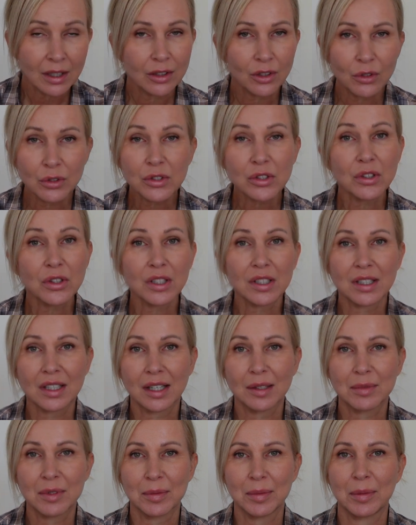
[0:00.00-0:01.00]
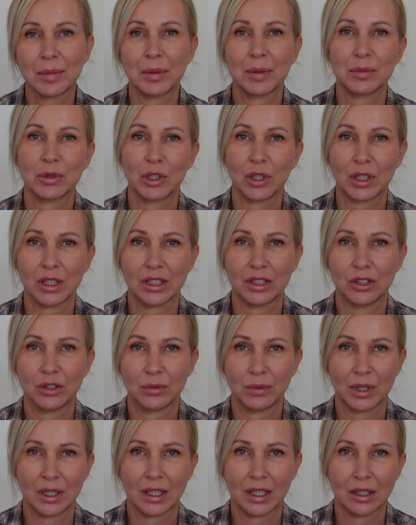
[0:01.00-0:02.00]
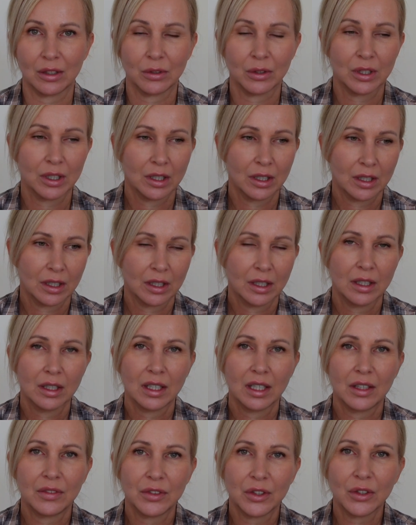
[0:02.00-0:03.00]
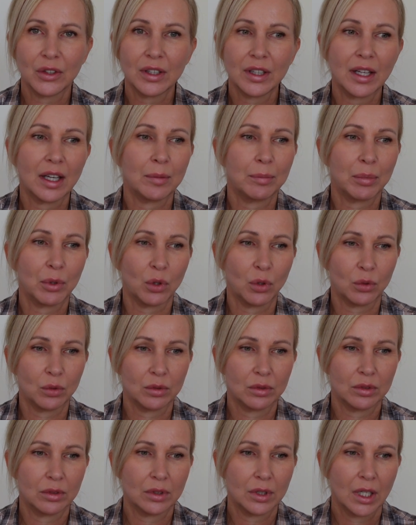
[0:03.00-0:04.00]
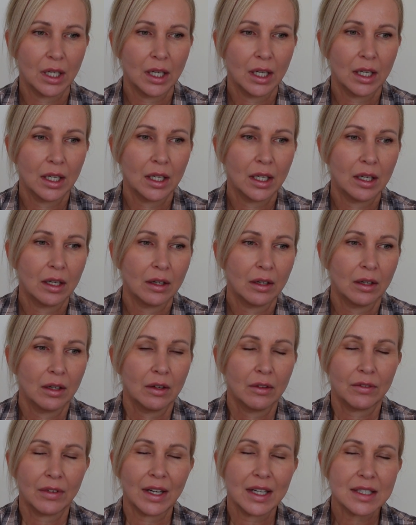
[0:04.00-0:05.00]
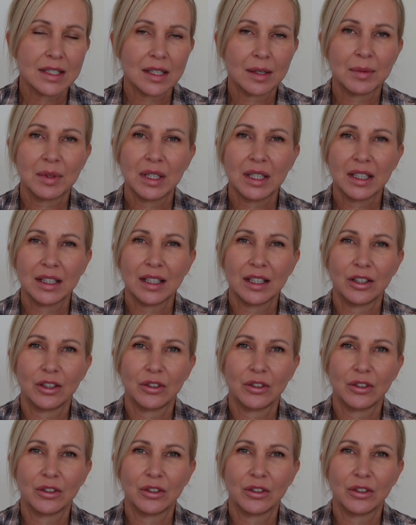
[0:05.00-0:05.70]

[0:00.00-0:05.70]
Those are the types of people I'm talking to right now. If you're in that boat, find something that